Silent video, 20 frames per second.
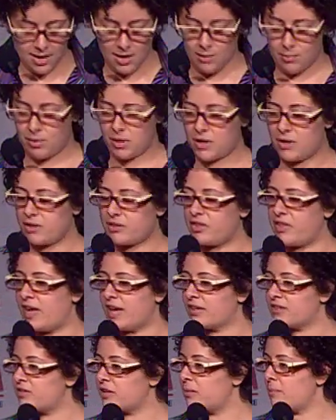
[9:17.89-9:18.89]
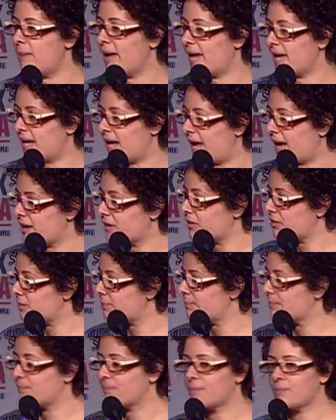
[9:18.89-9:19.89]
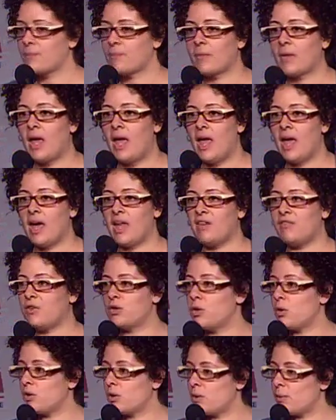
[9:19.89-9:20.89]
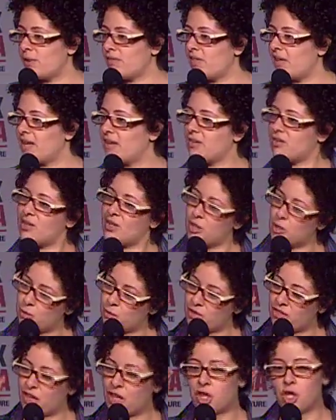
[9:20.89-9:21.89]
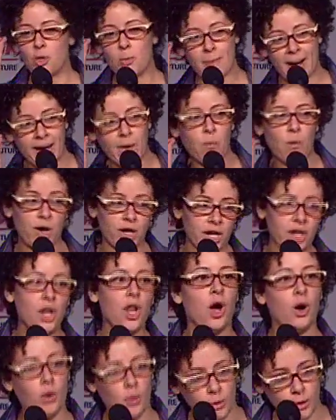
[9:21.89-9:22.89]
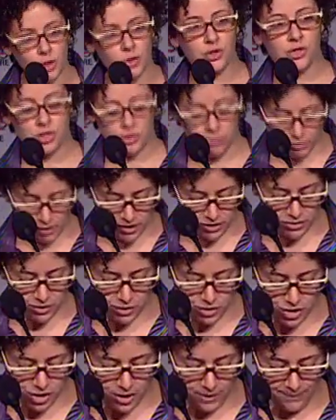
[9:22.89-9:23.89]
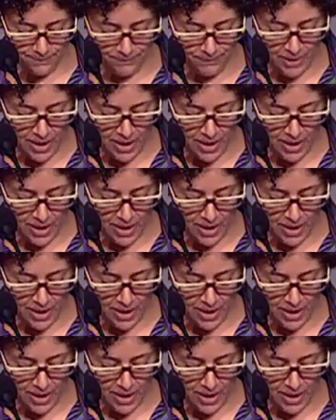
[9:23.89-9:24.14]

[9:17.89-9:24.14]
because thanks to the Mann Act, and if you don't know what that is and you think you might want to know, you should research it.